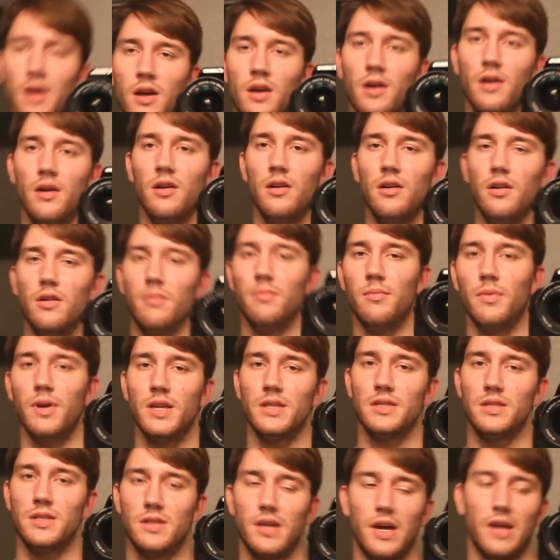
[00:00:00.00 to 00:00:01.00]
um,
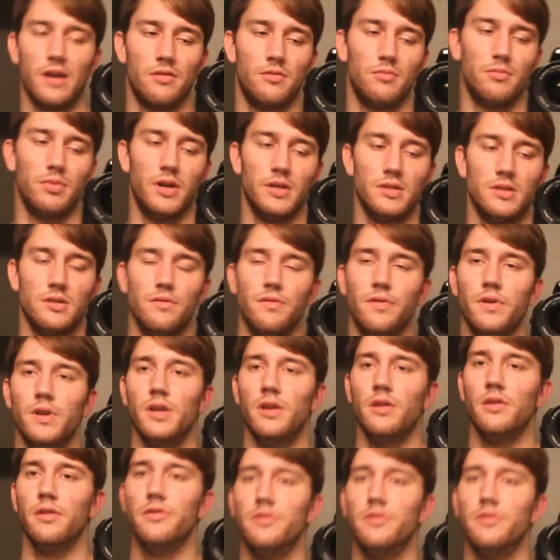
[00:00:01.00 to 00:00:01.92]
as the title implies of the video,